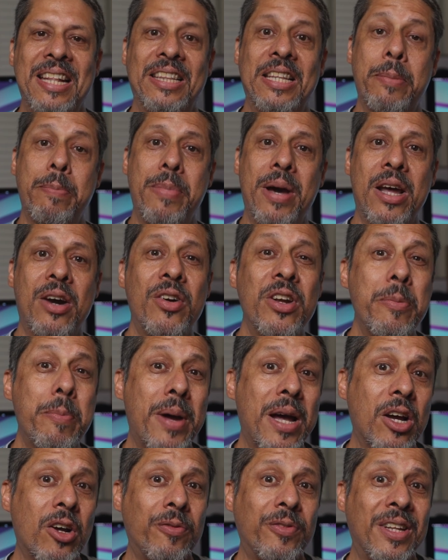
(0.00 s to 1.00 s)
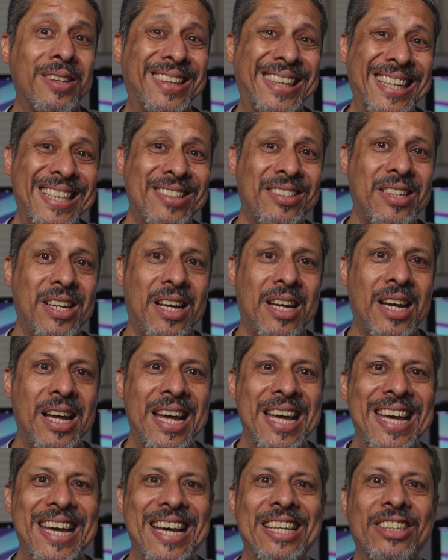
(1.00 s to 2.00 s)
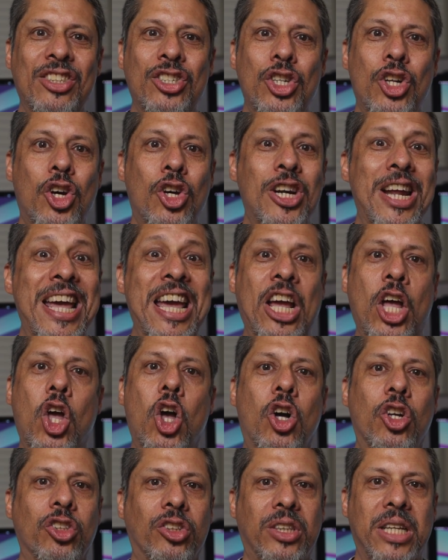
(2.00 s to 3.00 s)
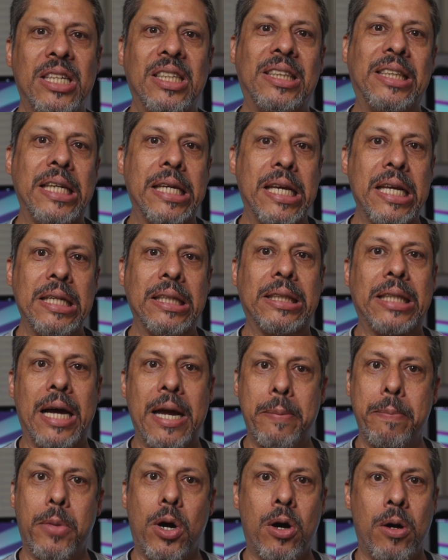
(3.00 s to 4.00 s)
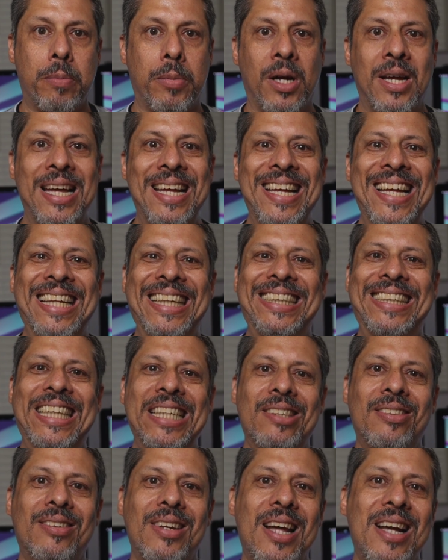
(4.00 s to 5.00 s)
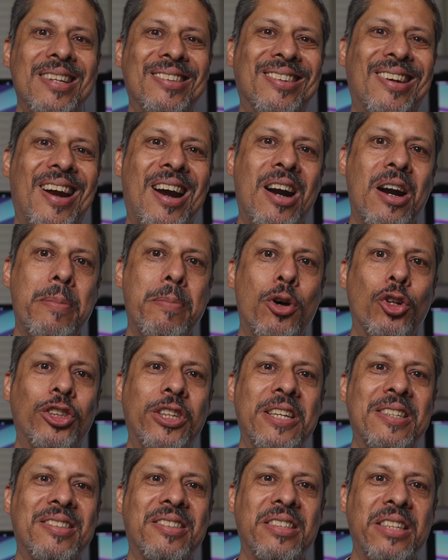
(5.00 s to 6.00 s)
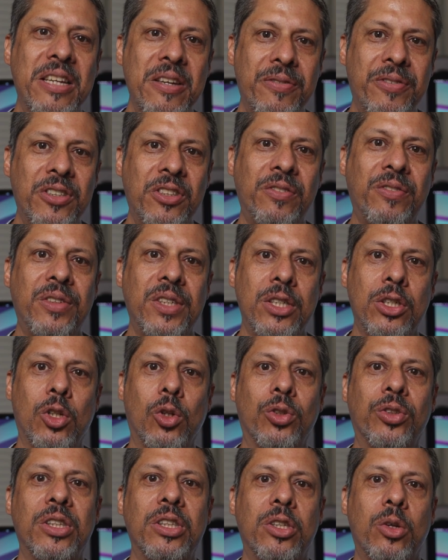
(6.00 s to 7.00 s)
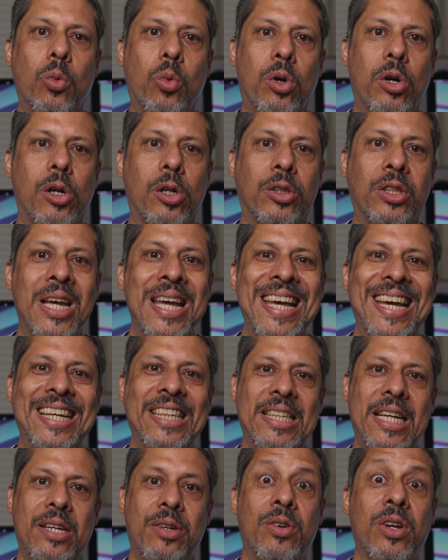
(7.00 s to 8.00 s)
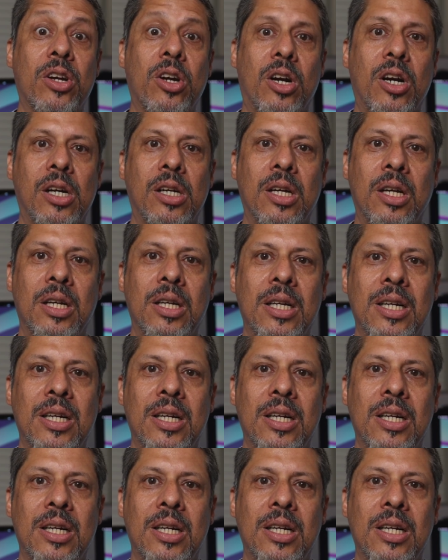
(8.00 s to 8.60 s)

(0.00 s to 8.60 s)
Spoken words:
The battery pack of the Tesla is not a constant ticking time bomb. Teslas are among the safest vehicles in the world in that regard.